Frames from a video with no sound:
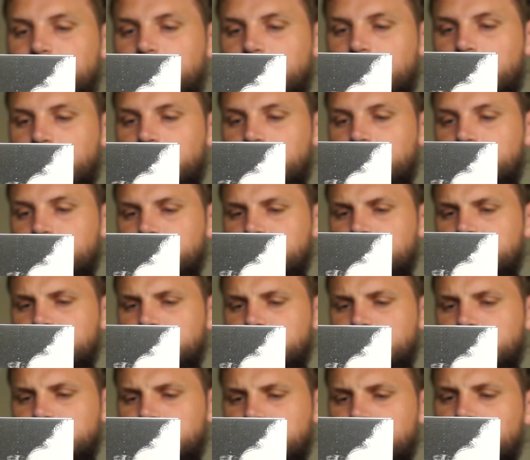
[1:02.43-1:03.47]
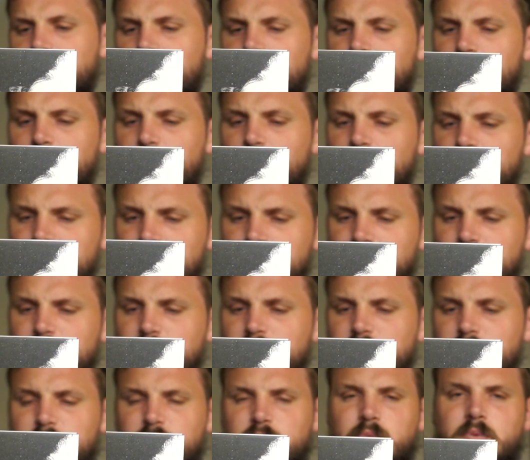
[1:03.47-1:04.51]
Little Monster
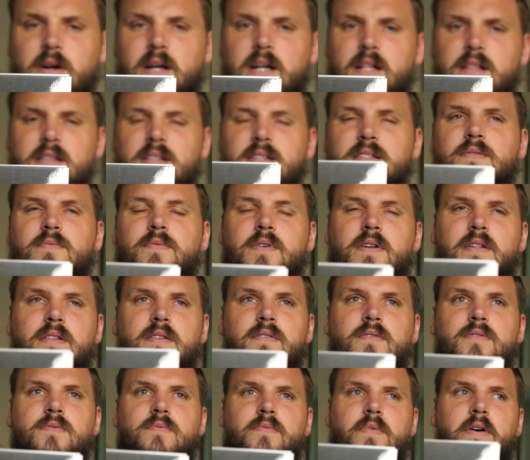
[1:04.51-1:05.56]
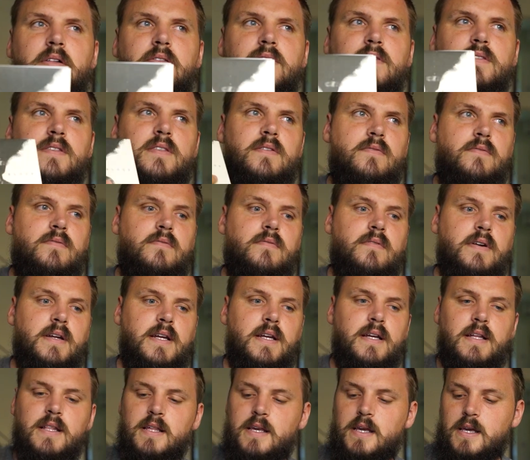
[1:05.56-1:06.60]
as well is one of those ones that
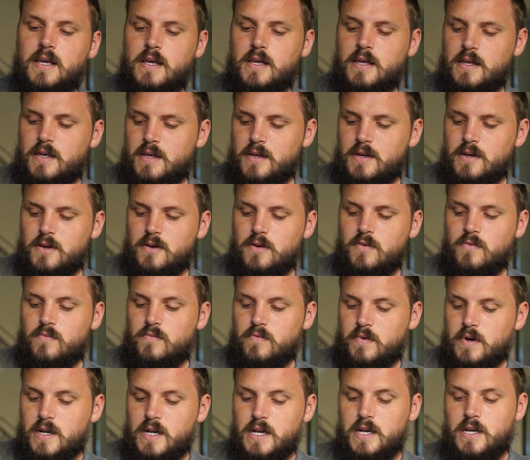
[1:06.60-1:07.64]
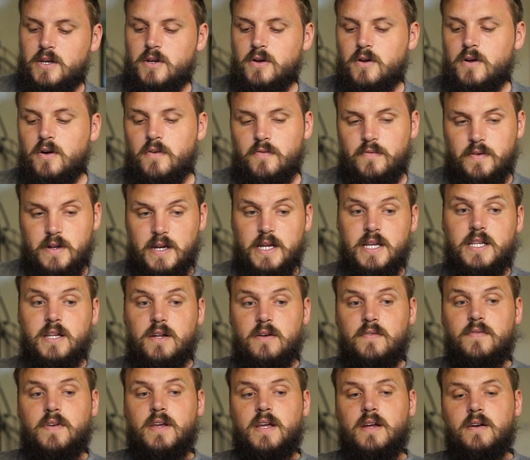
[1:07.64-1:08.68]
really, really took off, at least
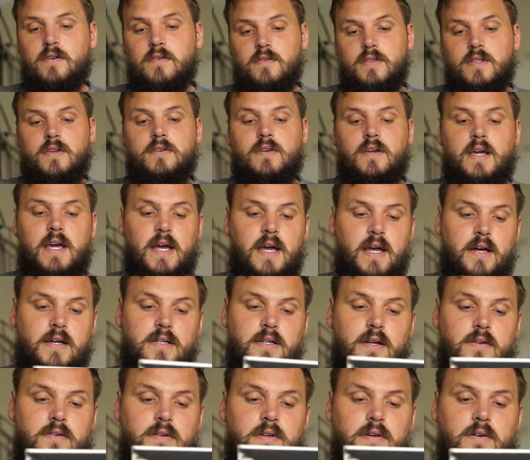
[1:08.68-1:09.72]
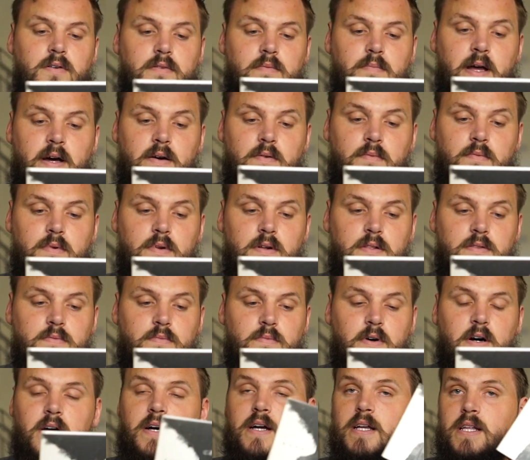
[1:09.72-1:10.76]
over here in the UK. I don't know about
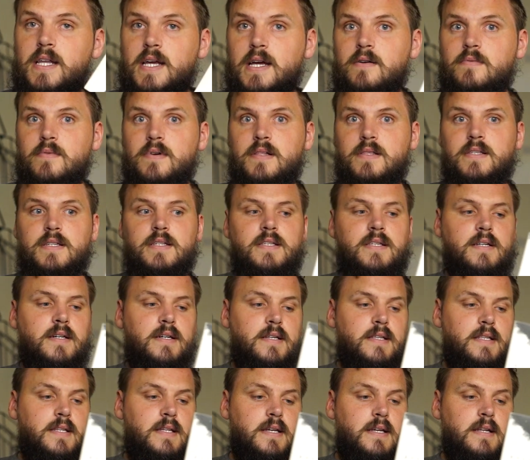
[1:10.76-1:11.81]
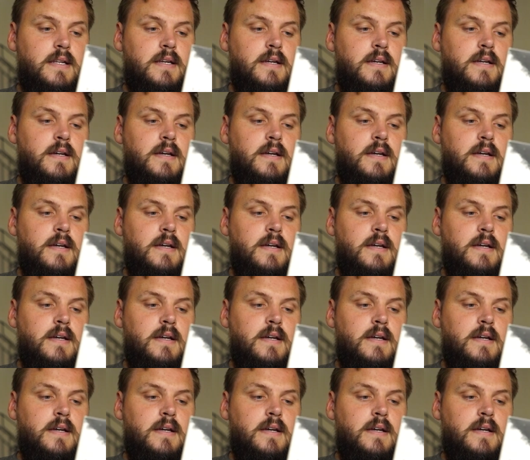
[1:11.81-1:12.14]
worldwide how well these guys did.